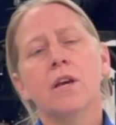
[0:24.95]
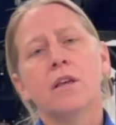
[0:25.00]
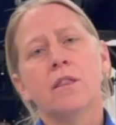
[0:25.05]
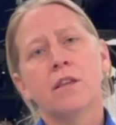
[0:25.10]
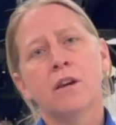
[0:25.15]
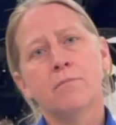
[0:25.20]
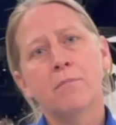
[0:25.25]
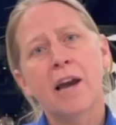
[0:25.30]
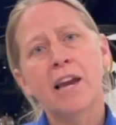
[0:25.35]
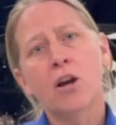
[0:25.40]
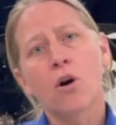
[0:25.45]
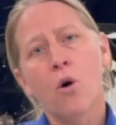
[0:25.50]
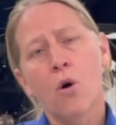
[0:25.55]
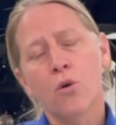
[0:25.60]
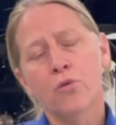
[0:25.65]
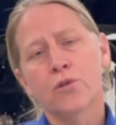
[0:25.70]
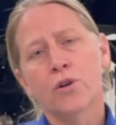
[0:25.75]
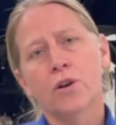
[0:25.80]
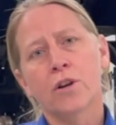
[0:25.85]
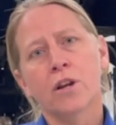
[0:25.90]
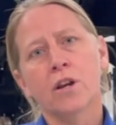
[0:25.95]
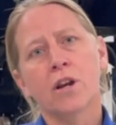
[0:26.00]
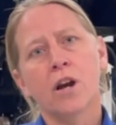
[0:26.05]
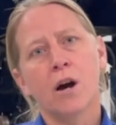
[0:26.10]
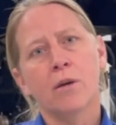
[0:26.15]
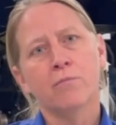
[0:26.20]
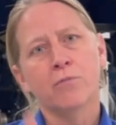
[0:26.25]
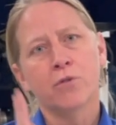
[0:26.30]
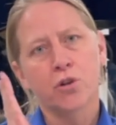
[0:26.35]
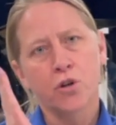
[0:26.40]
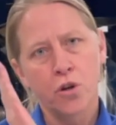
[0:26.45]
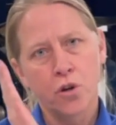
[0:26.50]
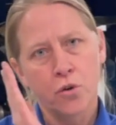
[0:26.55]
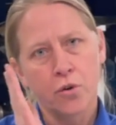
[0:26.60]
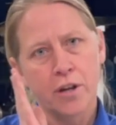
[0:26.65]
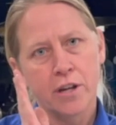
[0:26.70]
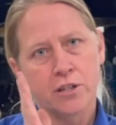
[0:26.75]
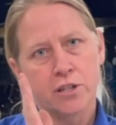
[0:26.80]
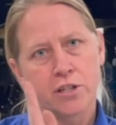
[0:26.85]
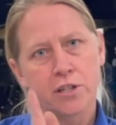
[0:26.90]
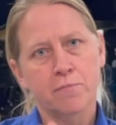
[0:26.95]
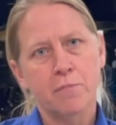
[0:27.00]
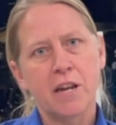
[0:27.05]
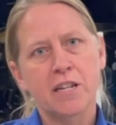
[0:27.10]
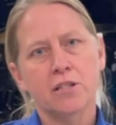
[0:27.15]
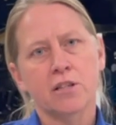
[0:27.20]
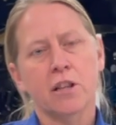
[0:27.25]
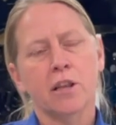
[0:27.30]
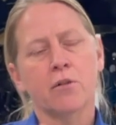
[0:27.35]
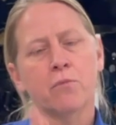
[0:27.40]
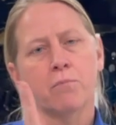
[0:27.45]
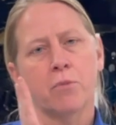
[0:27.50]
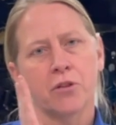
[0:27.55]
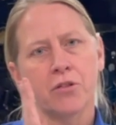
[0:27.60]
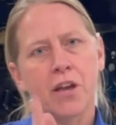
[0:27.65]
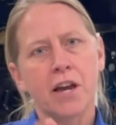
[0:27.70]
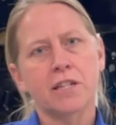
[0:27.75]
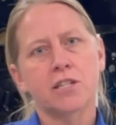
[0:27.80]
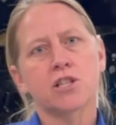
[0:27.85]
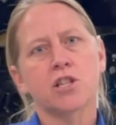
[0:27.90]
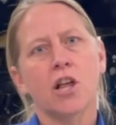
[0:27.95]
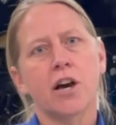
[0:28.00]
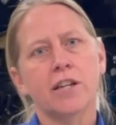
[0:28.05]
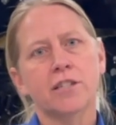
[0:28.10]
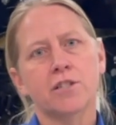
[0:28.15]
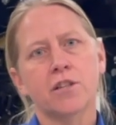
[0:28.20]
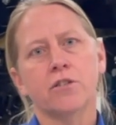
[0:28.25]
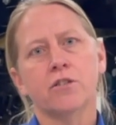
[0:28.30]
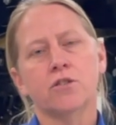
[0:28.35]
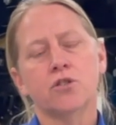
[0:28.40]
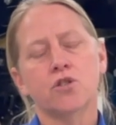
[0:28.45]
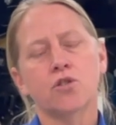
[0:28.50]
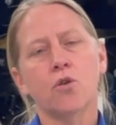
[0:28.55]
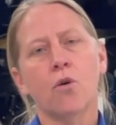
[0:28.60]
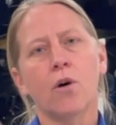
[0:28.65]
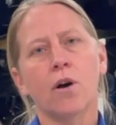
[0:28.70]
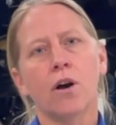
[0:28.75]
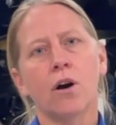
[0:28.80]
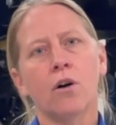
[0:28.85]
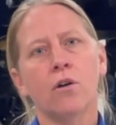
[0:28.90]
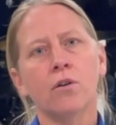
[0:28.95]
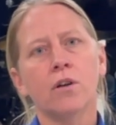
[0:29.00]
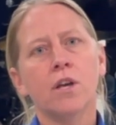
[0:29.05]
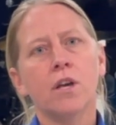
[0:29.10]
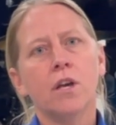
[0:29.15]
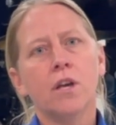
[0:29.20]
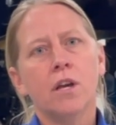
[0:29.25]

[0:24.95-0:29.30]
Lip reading: Then my Coulter can come through and just basically put that slice in the soil